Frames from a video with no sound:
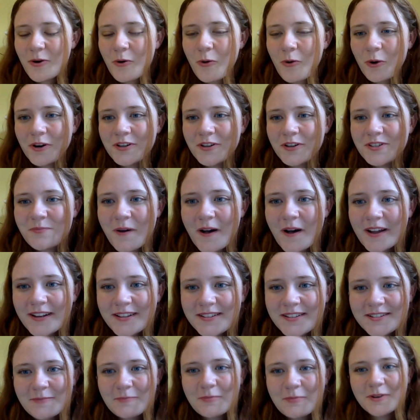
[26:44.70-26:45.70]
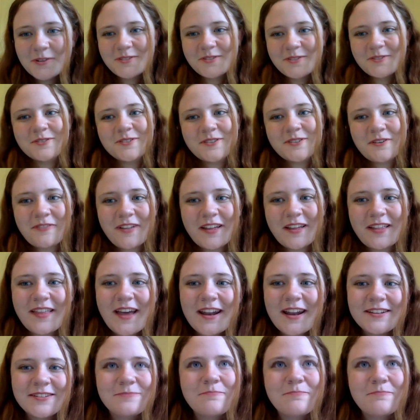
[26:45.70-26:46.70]
correspondence and personal stuff like
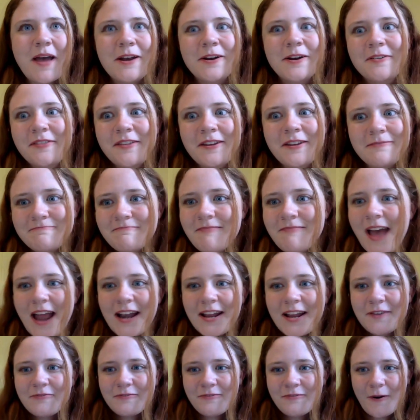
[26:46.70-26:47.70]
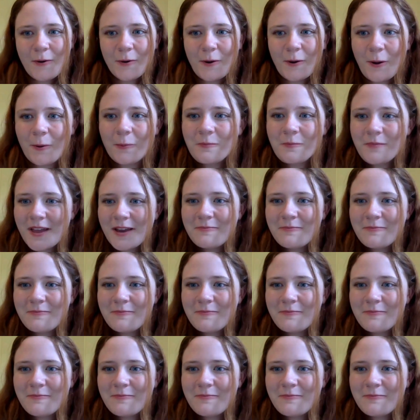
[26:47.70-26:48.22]
that is better than any photo.